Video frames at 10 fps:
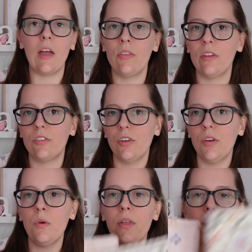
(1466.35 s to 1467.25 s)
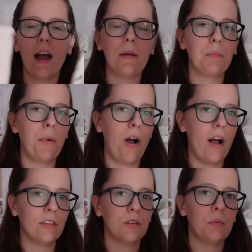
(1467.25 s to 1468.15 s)
And then the two that I'm
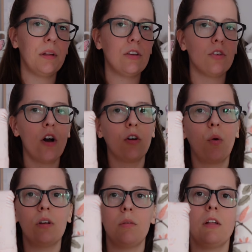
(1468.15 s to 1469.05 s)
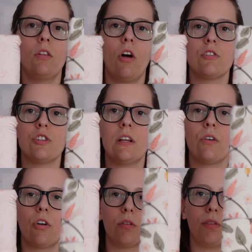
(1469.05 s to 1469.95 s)
possibly not going to be
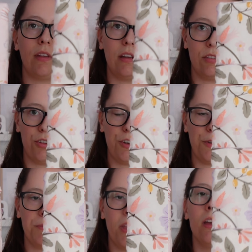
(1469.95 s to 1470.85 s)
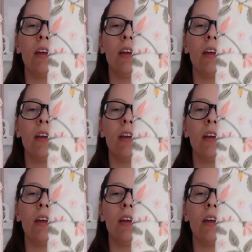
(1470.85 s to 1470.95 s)
launching are these two.